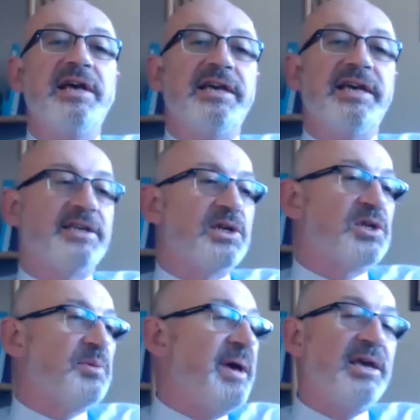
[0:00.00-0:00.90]
it is
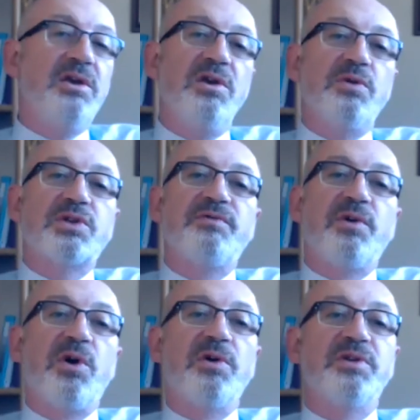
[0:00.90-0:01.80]
to make use of
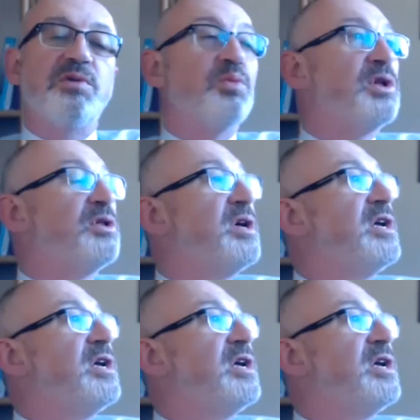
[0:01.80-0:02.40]
art that will